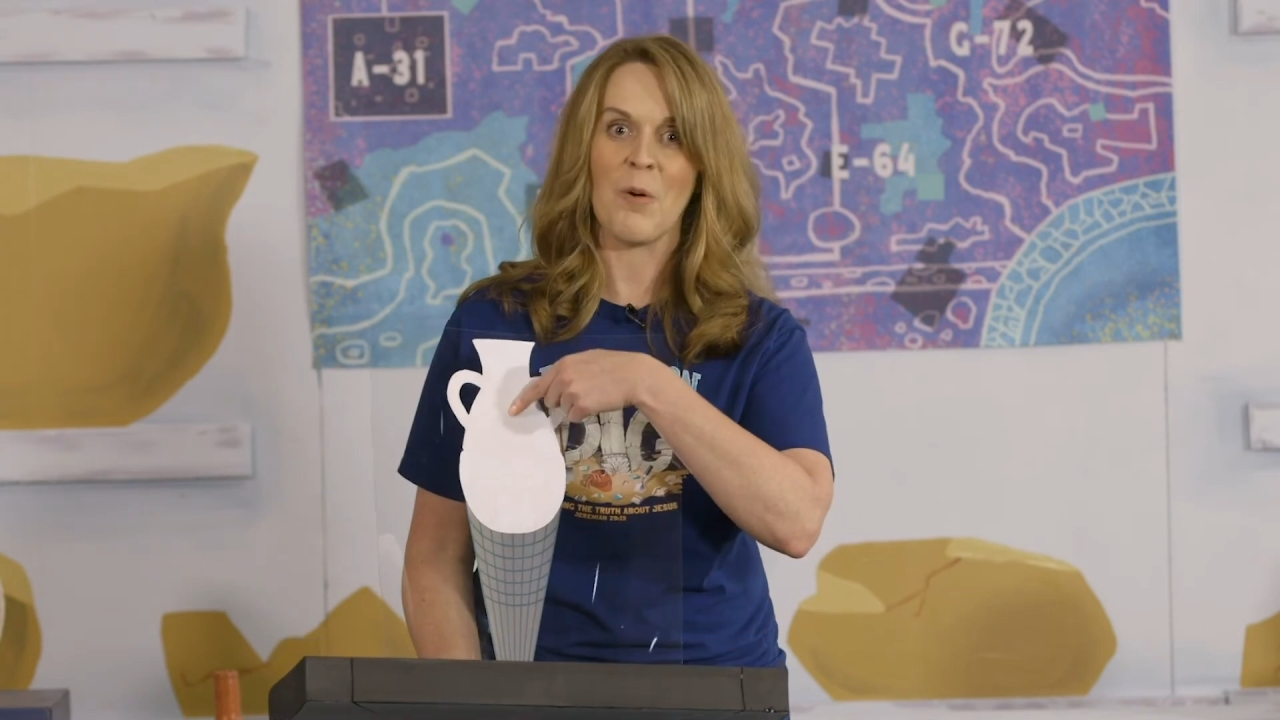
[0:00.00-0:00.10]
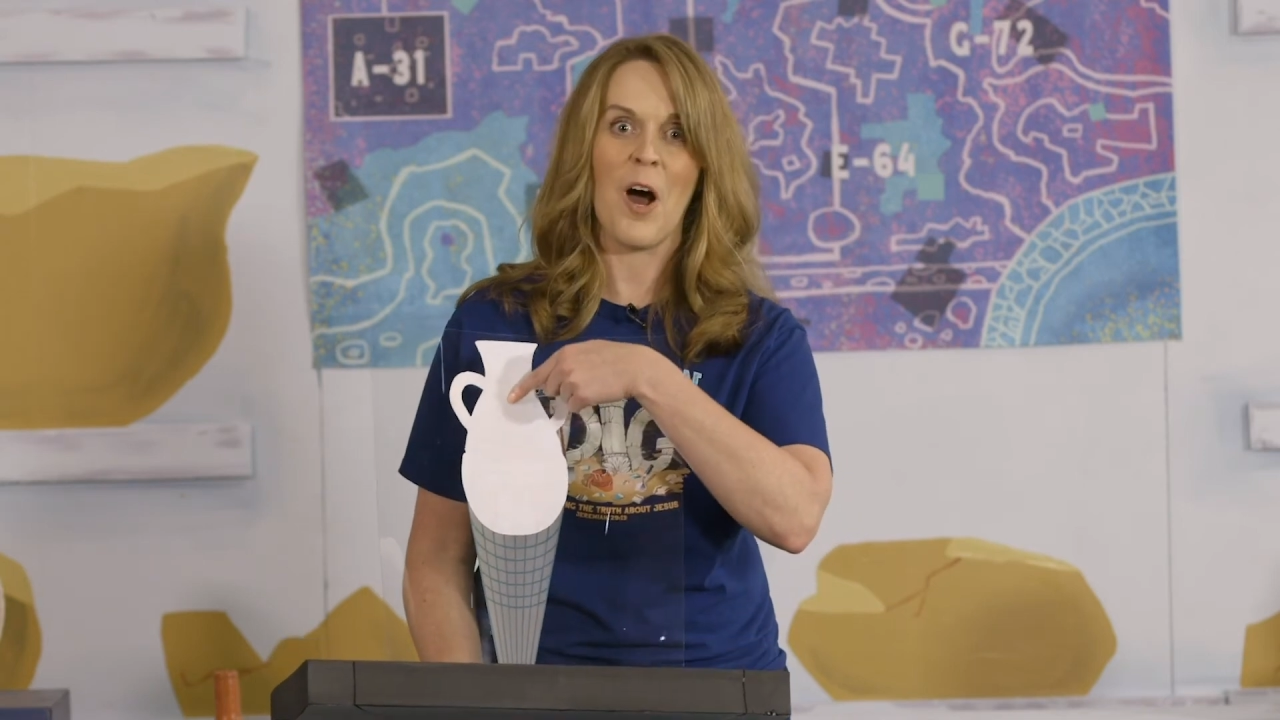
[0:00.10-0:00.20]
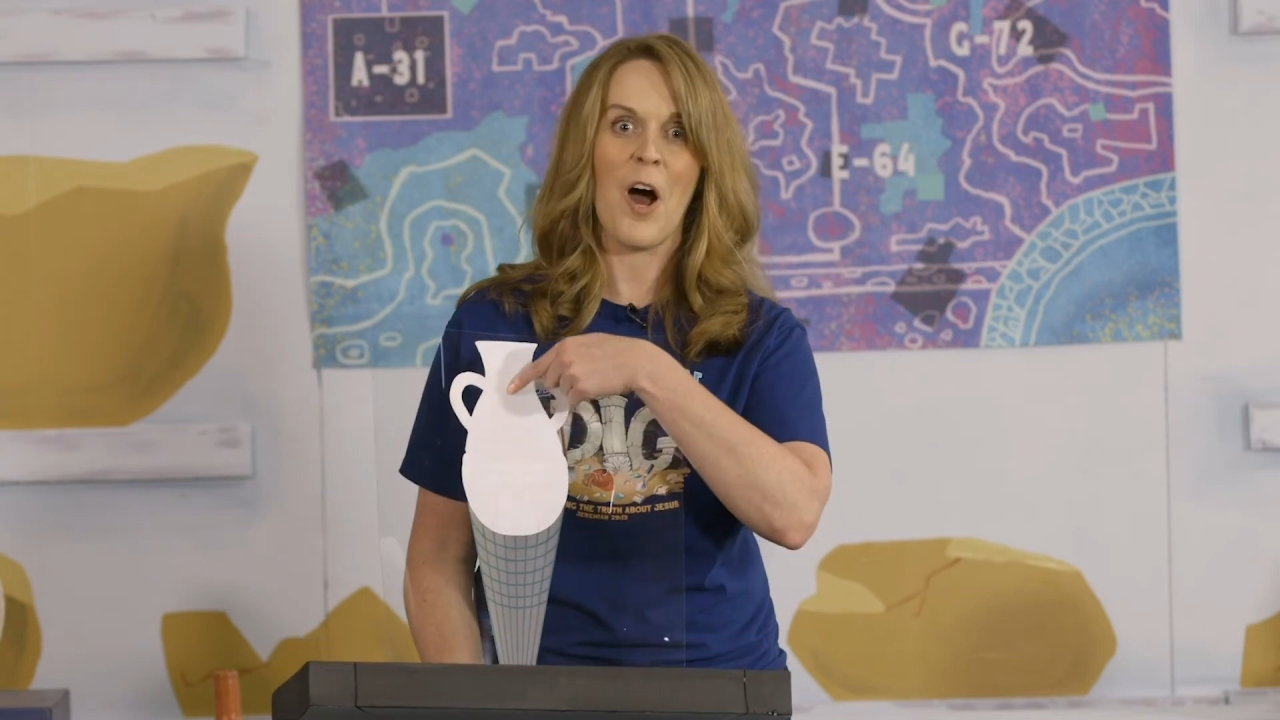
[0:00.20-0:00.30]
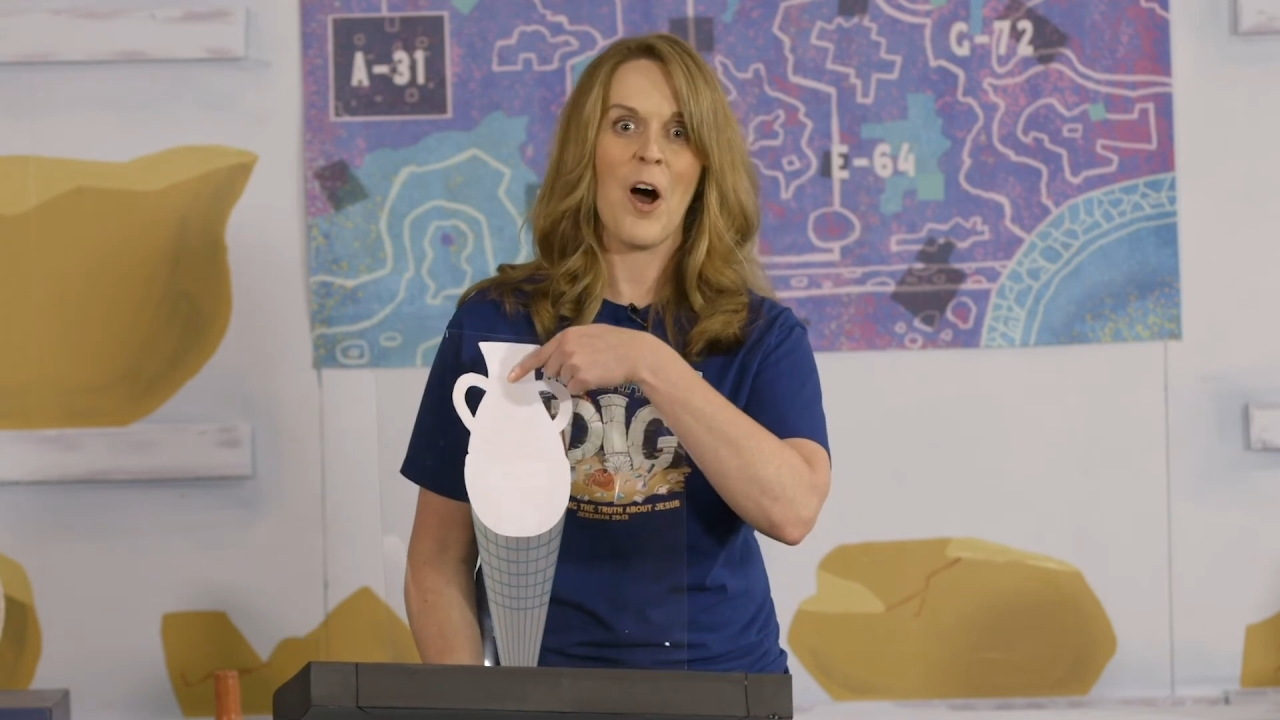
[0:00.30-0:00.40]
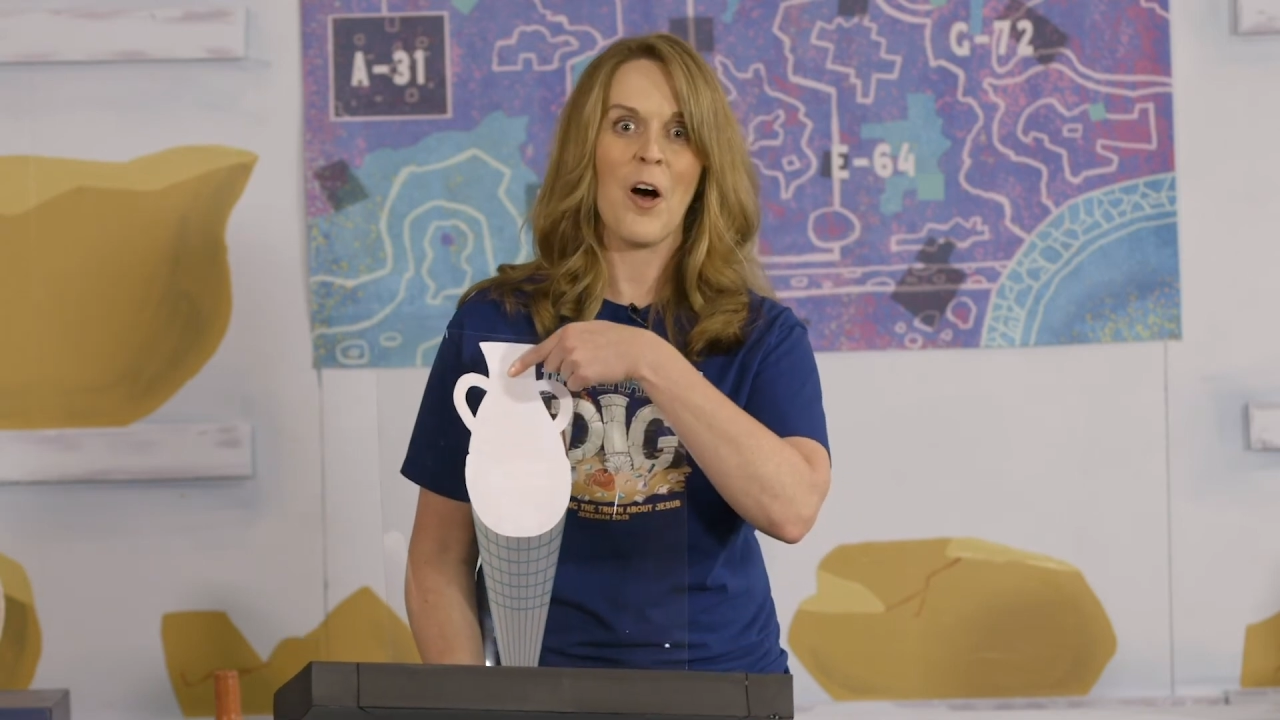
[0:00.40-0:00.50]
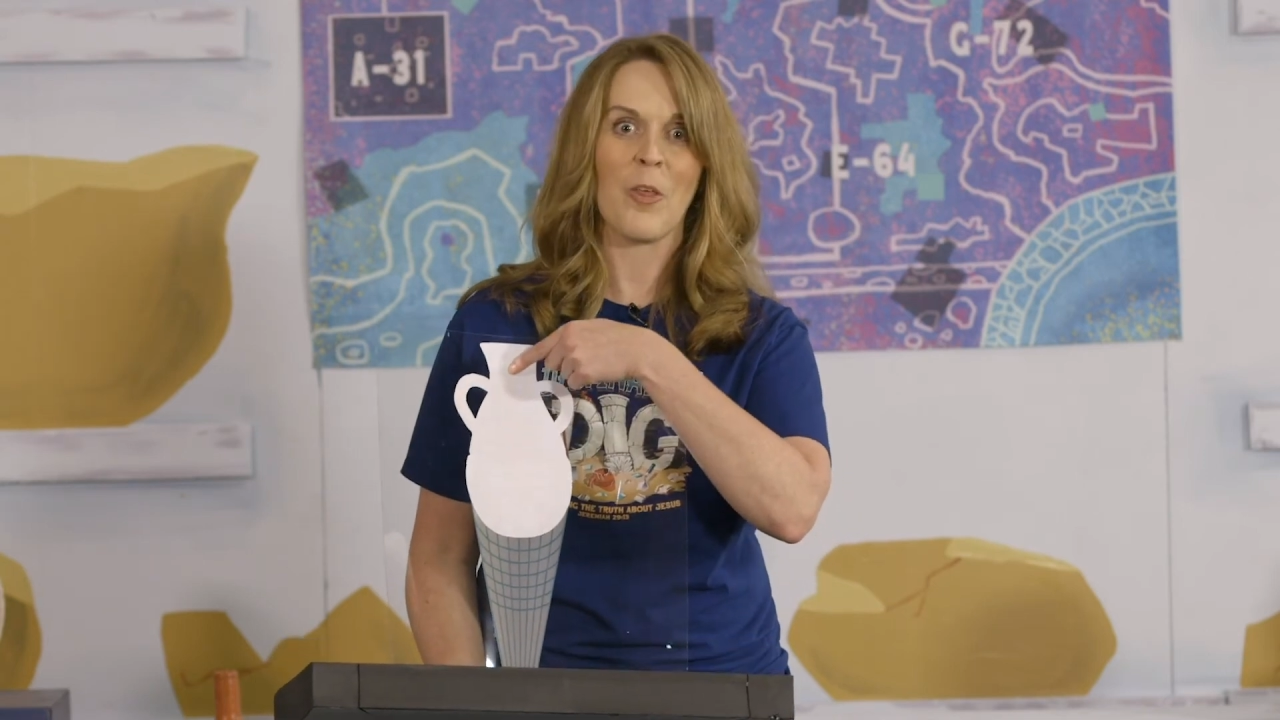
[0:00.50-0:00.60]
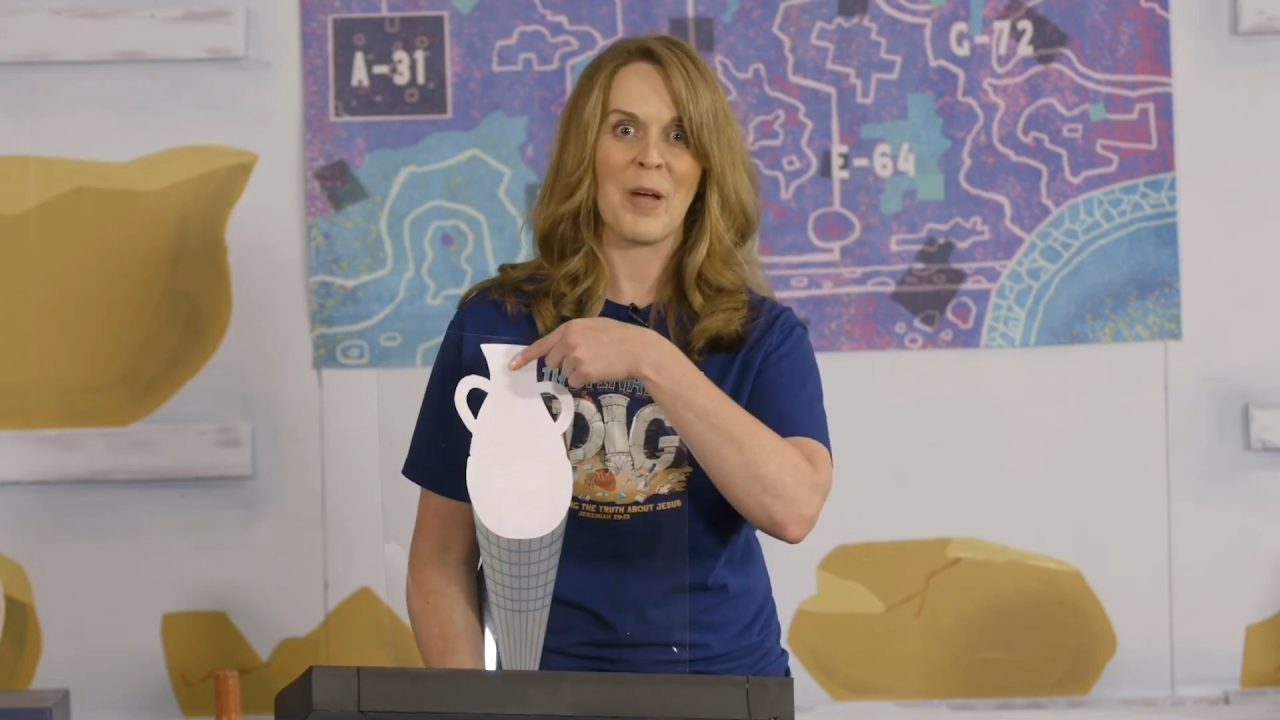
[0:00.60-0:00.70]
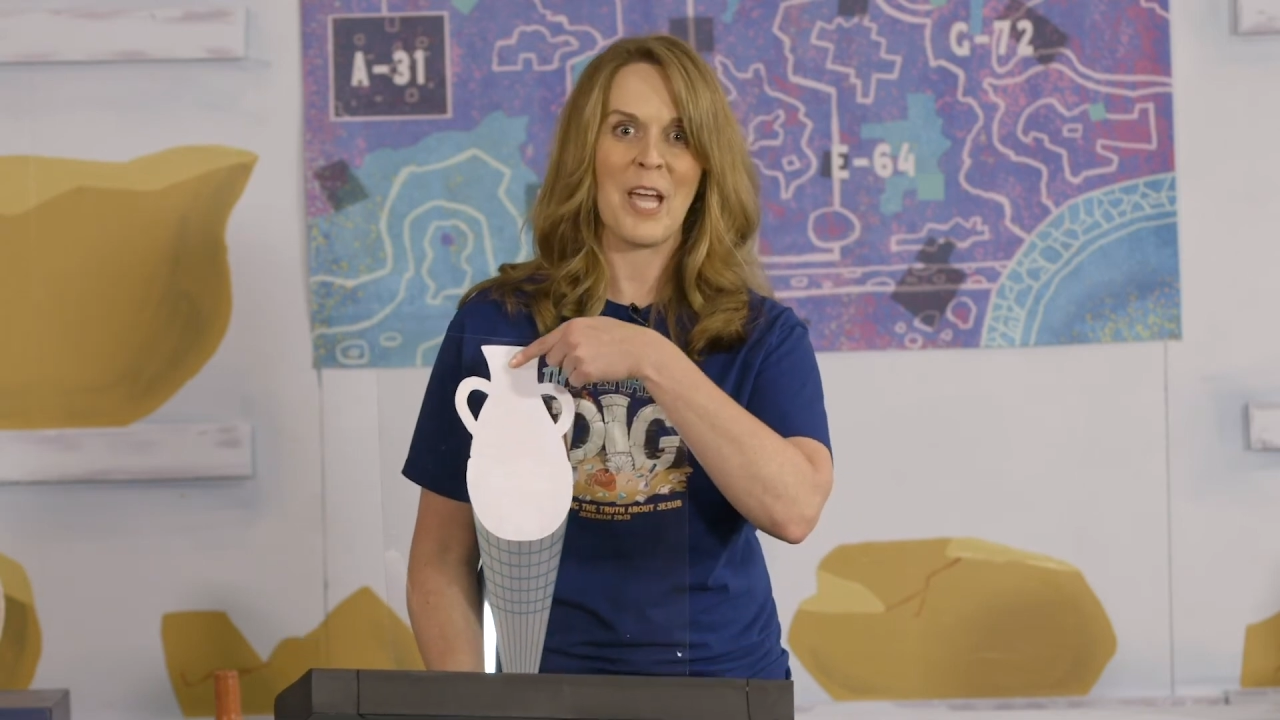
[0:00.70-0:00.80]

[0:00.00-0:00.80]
all the